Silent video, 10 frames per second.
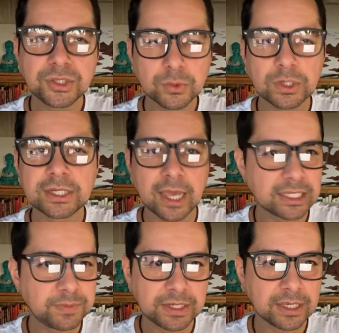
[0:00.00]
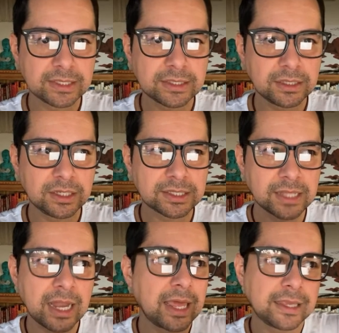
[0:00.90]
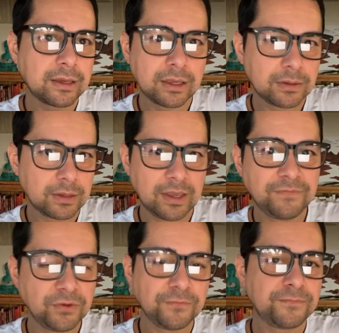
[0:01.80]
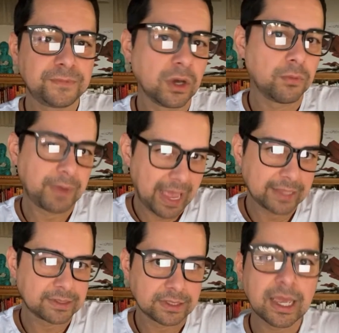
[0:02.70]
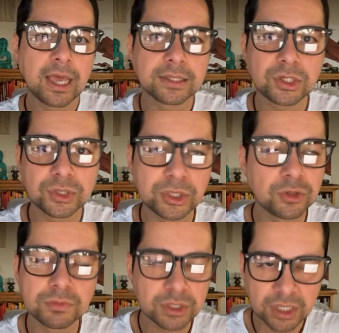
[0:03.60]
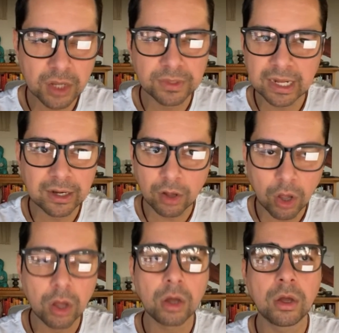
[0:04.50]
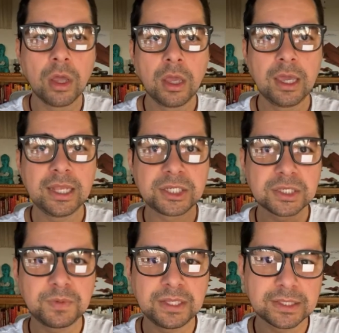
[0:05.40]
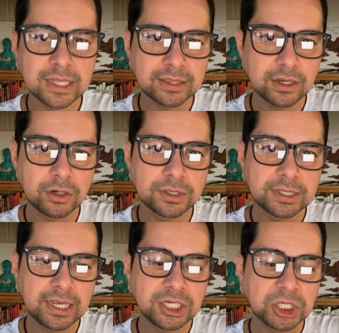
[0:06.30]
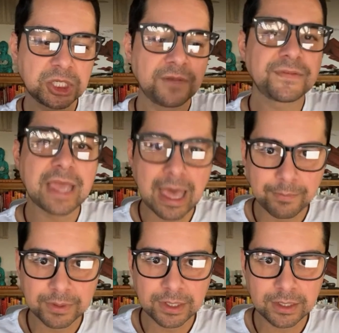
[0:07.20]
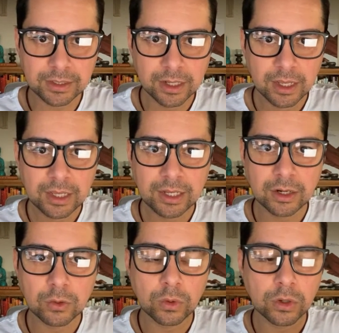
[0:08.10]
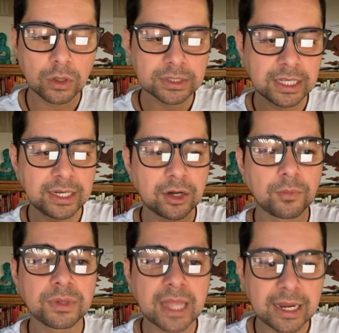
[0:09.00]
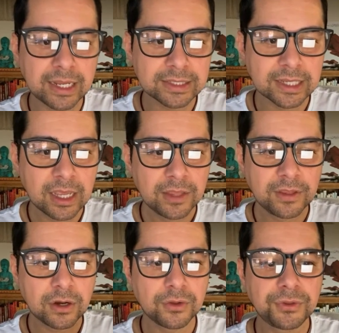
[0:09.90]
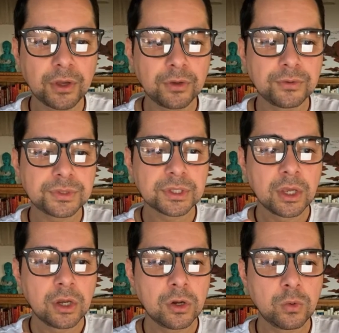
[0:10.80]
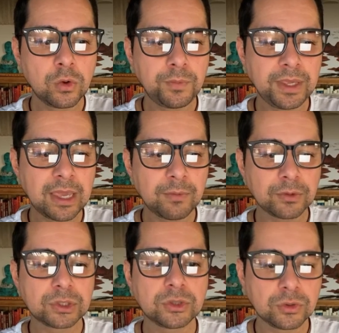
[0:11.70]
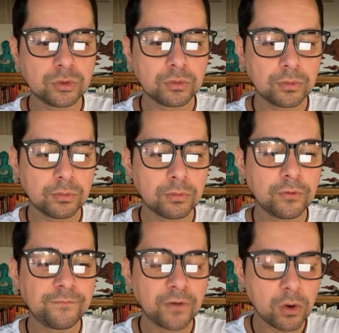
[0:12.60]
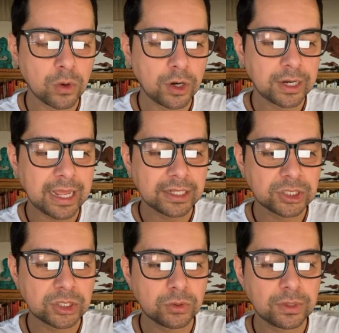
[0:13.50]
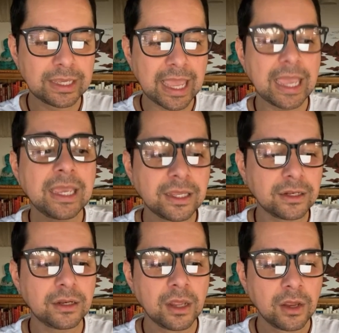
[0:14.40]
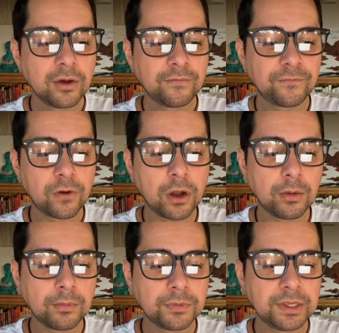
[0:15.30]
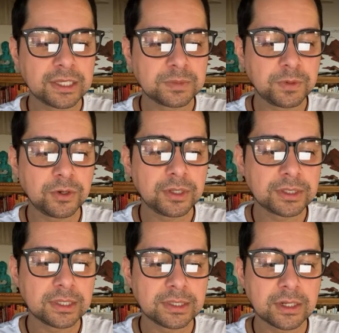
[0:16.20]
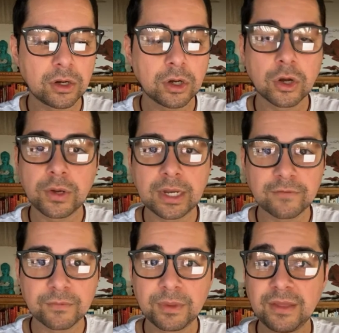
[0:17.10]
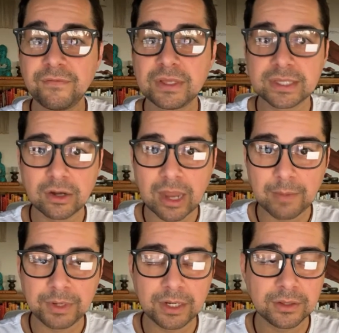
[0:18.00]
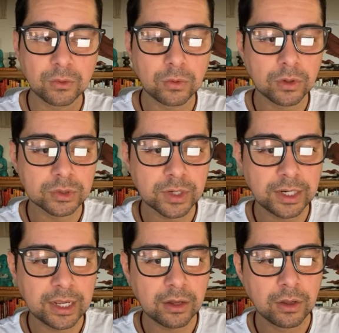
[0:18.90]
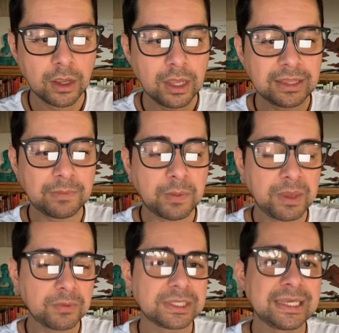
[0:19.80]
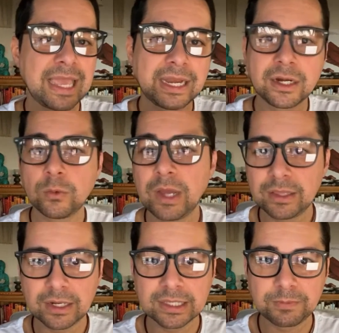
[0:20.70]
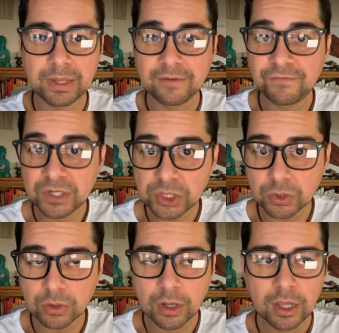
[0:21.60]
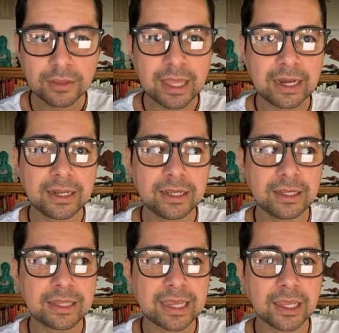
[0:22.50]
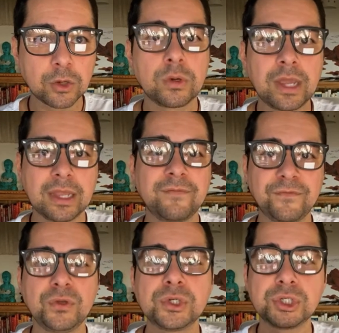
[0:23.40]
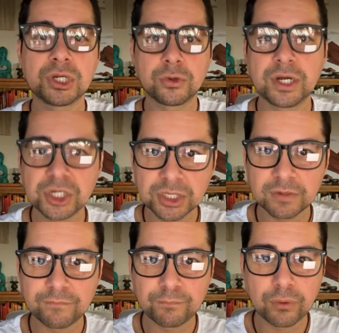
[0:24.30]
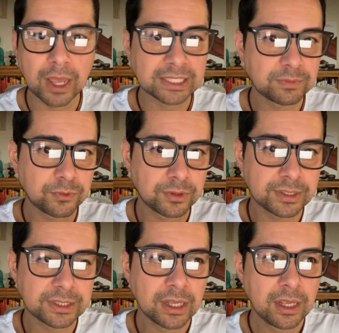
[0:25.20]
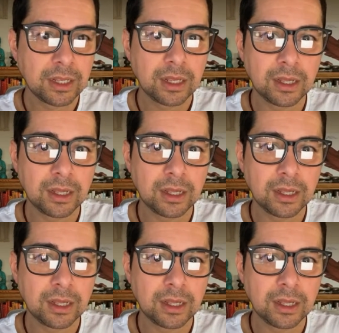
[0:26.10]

to use the word test because it's not like if you don't pass the test, you're doomed. No, not at all. It just means that there's a shift happening in our world and in our planet. There are those who will be able to move forward and to gain from the experiences that are occurring now, from the events that are happening in the world right now. And they may be able to gain in a way that is beneficial, that could create future generations of prosperous